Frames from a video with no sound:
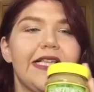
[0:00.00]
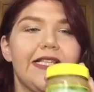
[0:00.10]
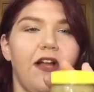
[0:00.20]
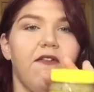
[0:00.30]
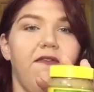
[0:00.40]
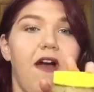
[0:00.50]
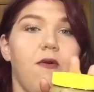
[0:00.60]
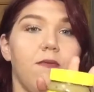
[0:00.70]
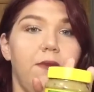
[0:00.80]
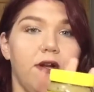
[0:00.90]

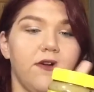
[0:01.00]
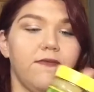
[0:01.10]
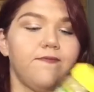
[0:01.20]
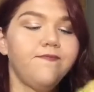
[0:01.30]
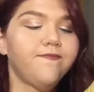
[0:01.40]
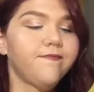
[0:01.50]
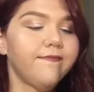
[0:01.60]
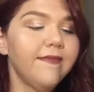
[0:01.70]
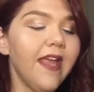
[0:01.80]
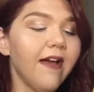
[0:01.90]
Sunflower butter.
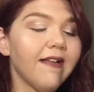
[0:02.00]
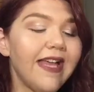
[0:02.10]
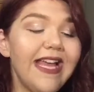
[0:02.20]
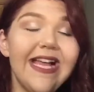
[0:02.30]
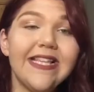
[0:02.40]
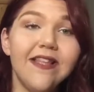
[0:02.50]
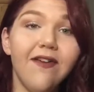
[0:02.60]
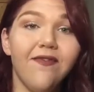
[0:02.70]
Yeah, it's nut